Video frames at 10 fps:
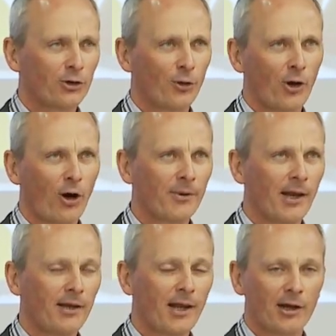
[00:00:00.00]
don't hop
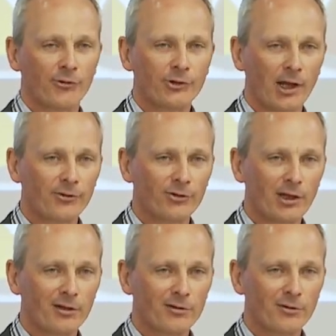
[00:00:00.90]
into any kind of
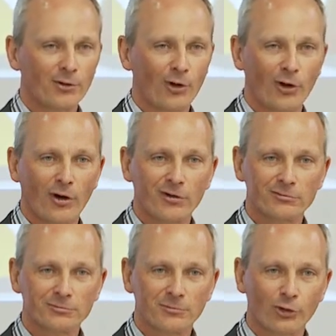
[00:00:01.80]
taxi
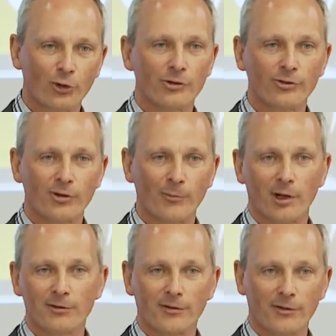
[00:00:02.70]
or join
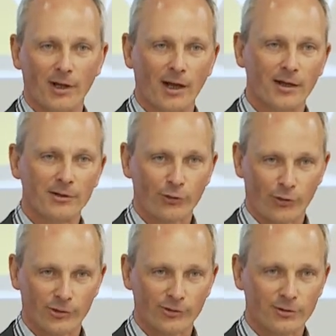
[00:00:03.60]
someone that I
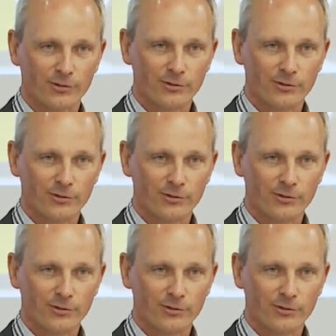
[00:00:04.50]
trust.